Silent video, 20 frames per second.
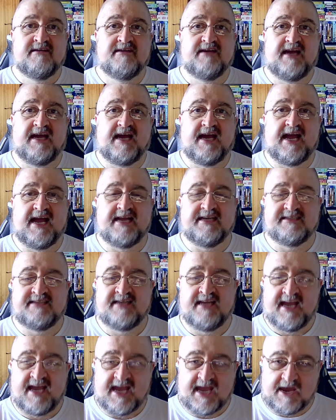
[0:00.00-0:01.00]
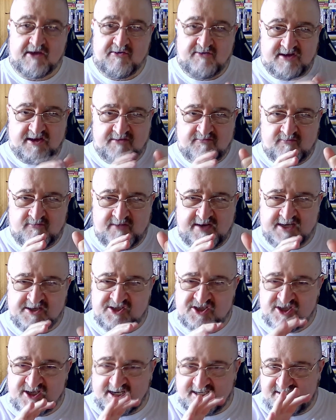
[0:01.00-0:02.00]
and how can we
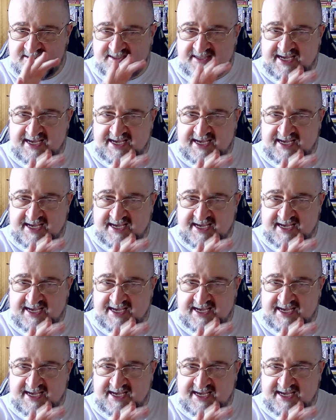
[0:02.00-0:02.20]
adjust